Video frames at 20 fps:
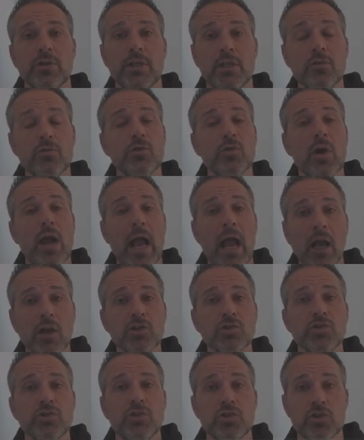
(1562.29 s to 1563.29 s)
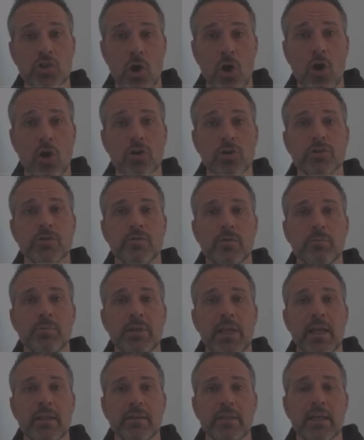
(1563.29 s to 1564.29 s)
Here they're actually charged for
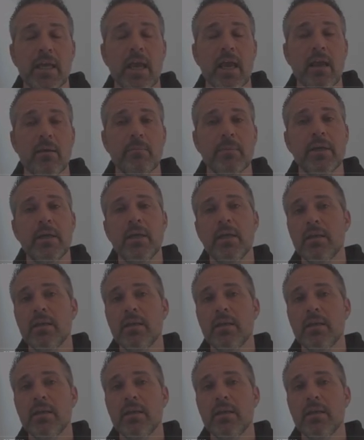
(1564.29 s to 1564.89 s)
playing the game.